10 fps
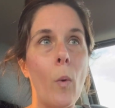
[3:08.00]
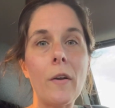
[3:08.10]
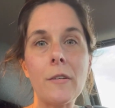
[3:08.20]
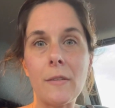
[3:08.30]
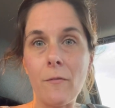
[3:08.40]

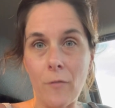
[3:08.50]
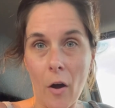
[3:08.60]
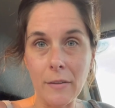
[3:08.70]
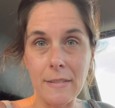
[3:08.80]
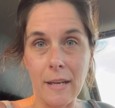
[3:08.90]
are some
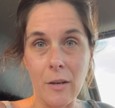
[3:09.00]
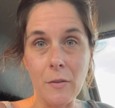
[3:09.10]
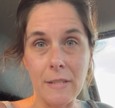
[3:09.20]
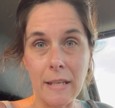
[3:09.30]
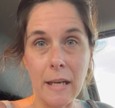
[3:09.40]
faults that you
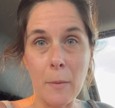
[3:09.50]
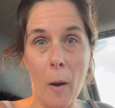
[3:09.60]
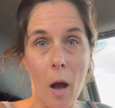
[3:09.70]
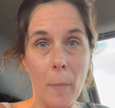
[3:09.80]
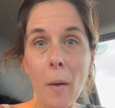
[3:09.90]
see
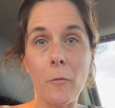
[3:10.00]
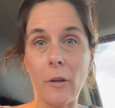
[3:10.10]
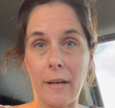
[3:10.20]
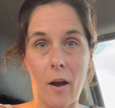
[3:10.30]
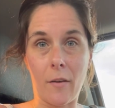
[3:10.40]
pop up
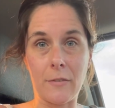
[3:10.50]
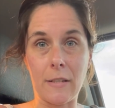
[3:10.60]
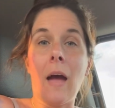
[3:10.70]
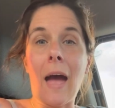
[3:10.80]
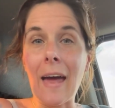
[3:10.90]
really
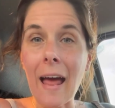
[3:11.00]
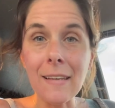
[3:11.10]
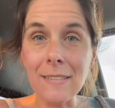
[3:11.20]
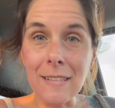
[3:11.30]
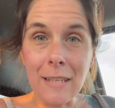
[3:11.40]
often? And
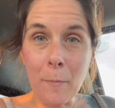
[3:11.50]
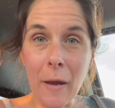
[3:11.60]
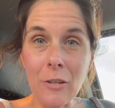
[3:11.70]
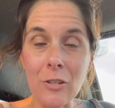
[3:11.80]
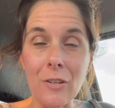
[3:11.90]
ask to see
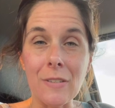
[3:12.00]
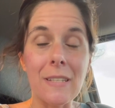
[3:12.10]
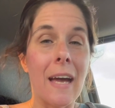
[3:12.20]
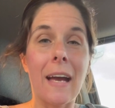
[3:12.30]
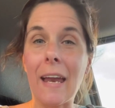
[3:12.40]
pictures.
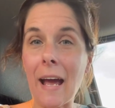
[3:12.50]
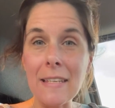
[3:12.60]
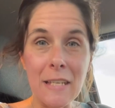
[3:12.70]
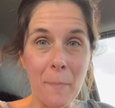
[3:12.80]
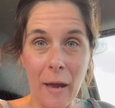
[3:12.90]
Can I
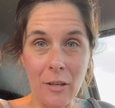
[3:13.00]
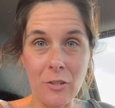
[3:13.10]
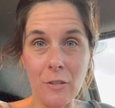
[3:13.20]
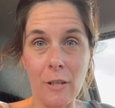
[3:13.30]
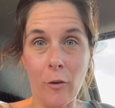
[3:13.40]
see
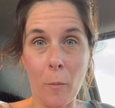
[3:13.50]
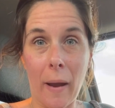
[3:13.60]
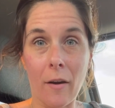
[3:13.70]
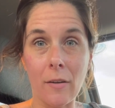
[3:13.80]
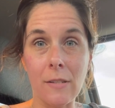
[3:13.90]
pictures of your
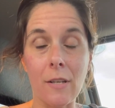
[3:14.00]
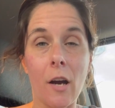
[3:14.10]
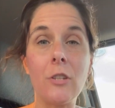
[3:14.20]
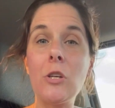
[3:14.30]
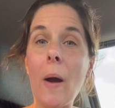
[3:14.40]
parent
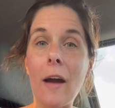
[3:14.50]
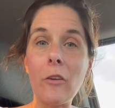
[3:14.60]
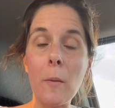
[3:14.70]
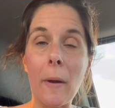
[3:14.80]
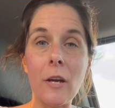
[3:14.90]
stock? Do you have
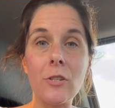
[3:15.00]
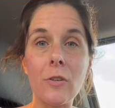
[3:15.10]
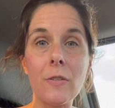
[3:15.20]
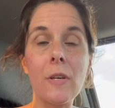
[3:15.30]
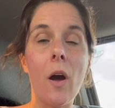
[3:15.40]
any
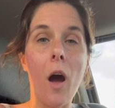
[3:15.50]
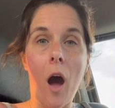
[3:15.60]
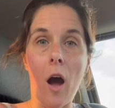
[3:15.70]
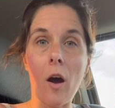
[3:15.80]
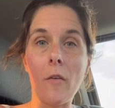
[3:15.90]
pictures
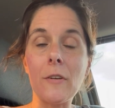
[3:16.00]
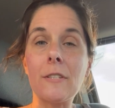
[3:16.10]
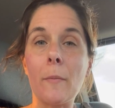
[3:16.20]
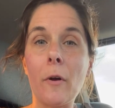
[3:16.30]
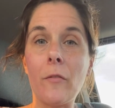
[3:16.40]
of
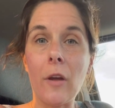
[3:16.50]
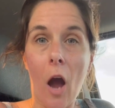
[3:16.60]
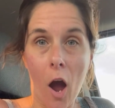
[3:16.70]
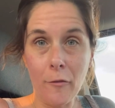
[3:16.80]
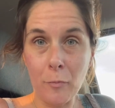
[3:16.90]
some of the
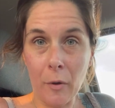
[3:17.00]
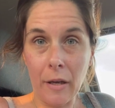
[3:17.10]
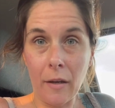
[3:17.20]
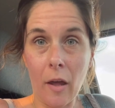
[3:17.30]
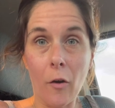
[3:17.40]

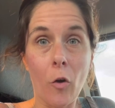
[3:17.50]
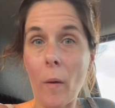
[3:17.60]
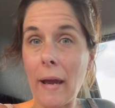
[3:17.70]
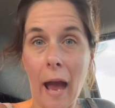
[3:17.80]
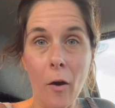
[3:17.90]
offspring
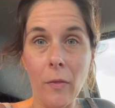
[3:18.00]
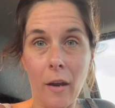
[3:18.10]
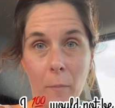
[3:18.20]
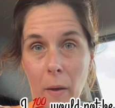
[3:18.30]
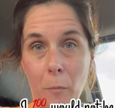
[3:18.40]
growing out that
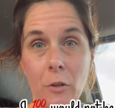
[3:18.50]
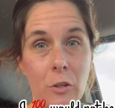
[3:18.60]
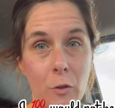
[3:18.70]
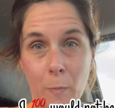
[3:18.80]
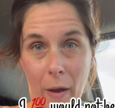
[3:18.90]
have been
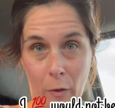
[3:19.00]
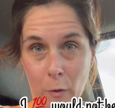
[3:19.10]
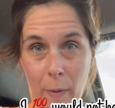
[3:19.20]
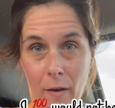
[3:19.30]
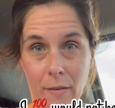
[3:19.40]
produced by those
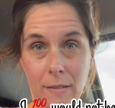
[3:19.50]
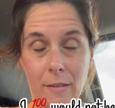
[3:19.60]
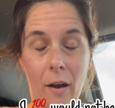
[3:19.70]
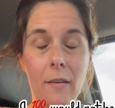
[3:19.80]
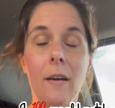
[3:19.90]
parent
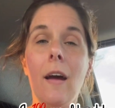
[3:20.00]
stock?